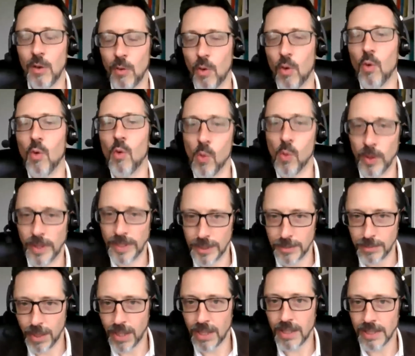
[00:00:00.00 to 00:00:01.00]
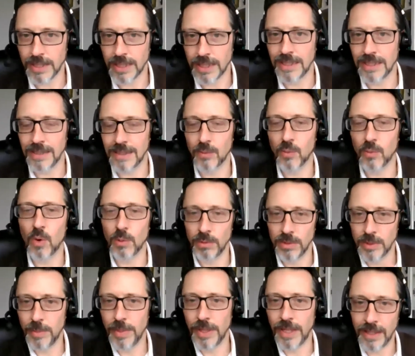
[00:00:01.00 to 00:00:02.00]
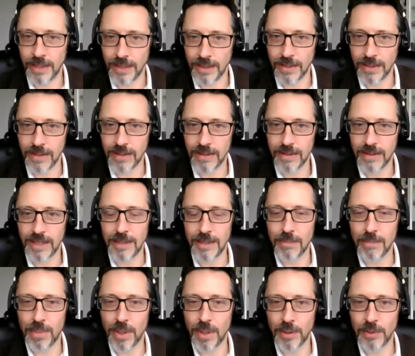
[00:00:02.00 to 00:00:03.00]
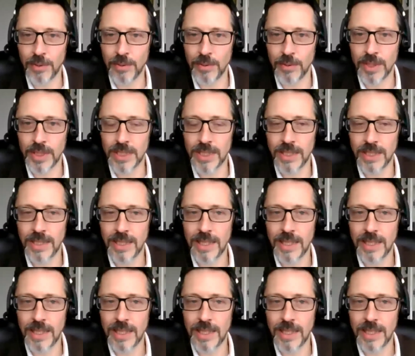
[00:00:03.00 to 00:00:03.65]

always behind what was being imposed.